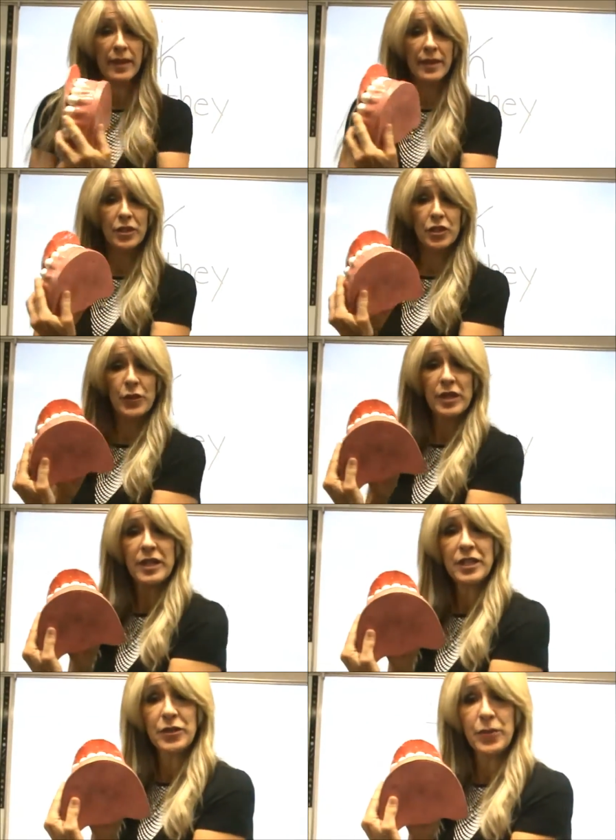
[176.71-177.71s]
Let's show it
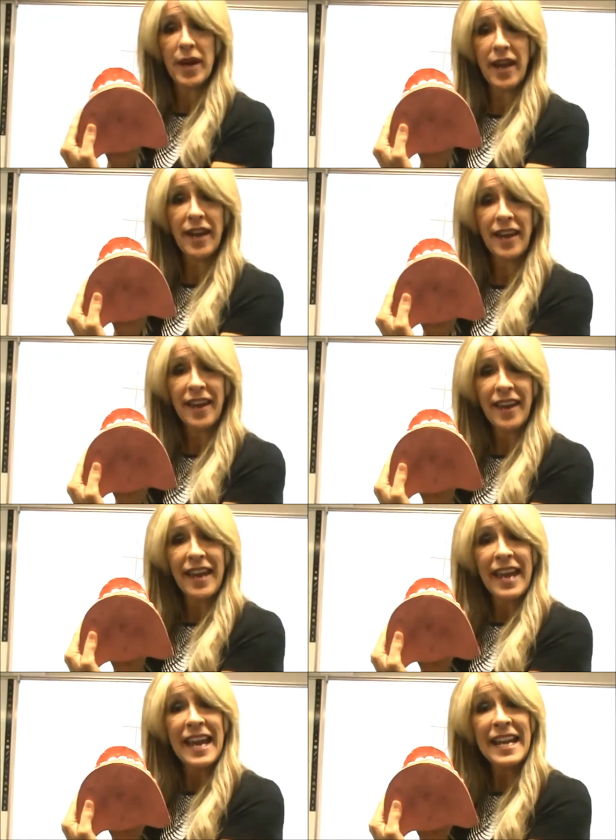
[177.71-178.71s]
this way.
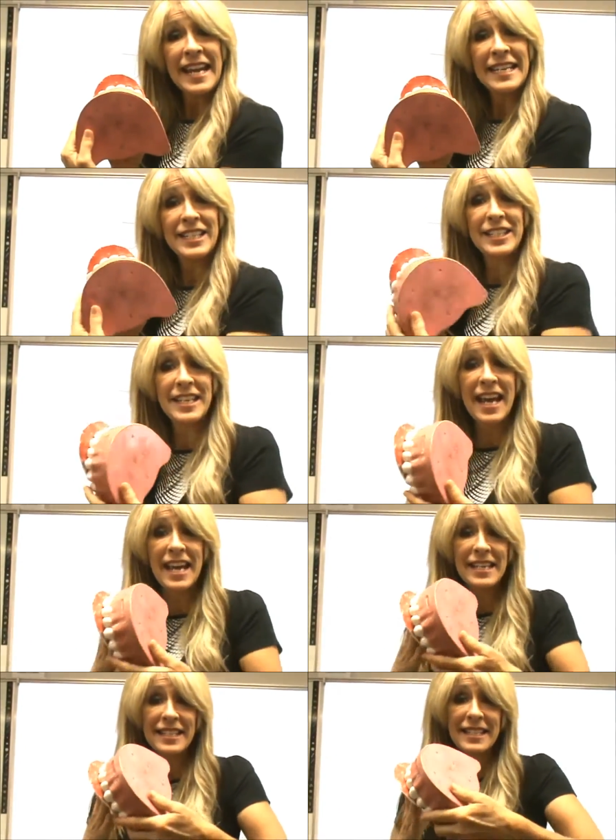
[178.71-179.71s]
It
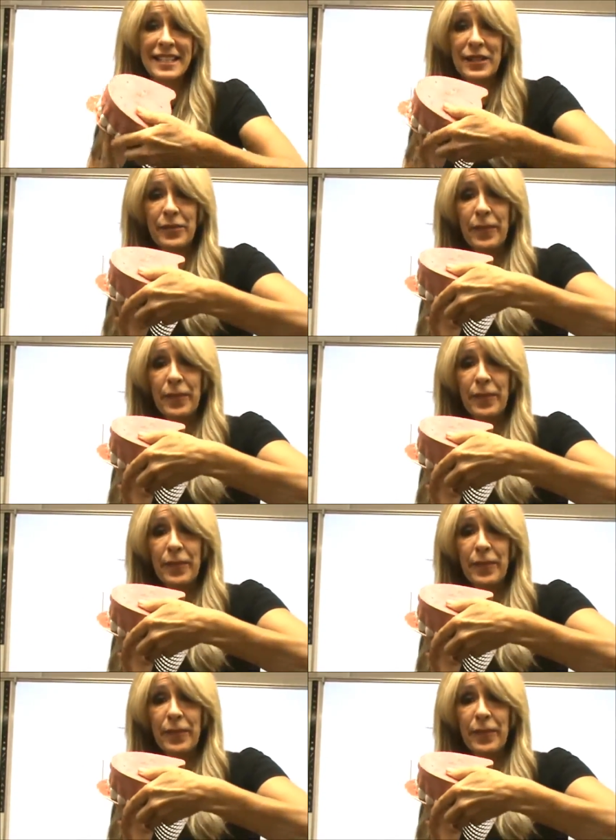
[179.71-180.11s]
extends